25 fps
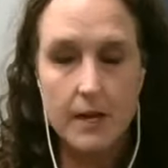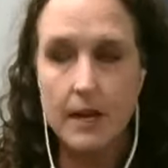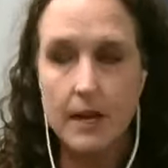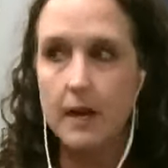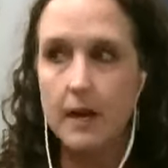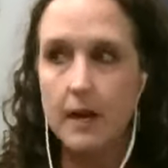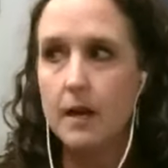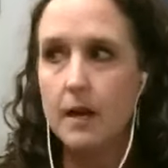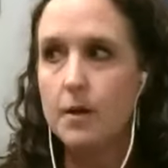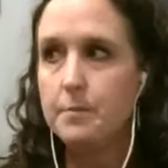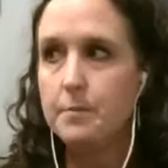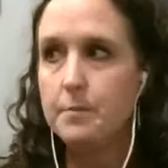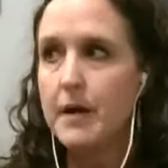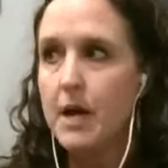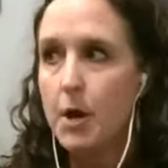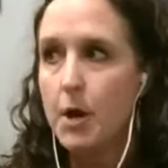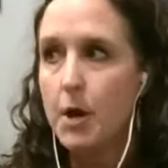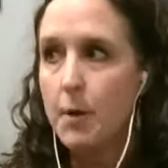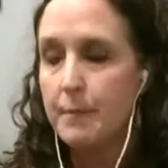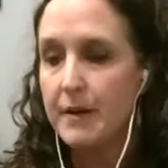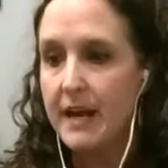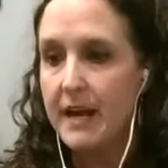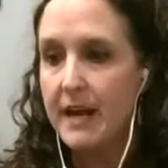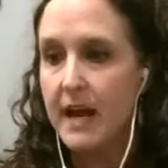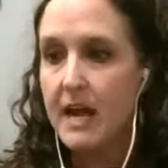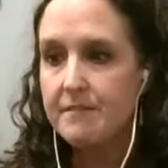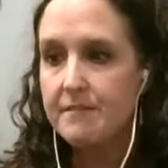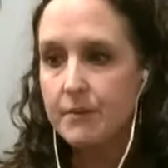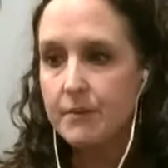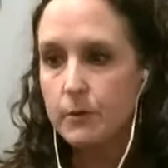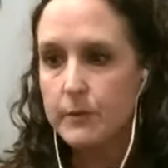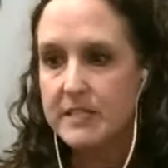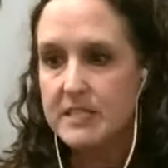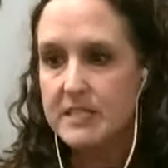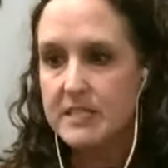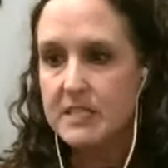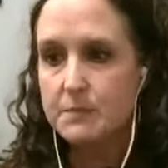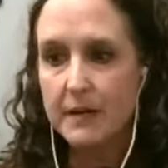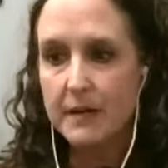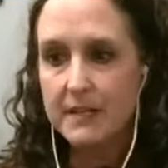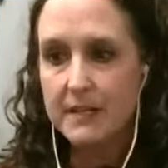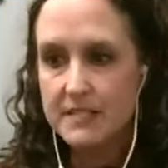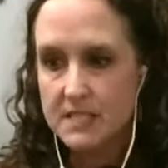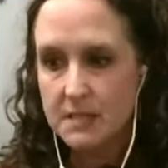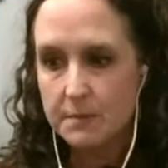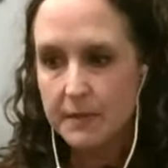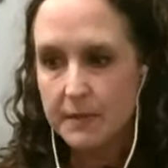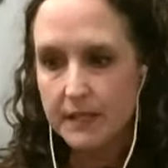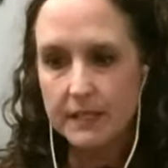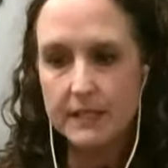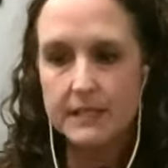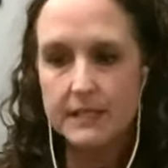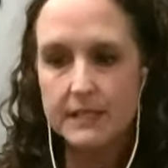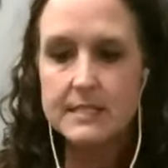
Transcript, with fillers: Um, but I have a responsibility.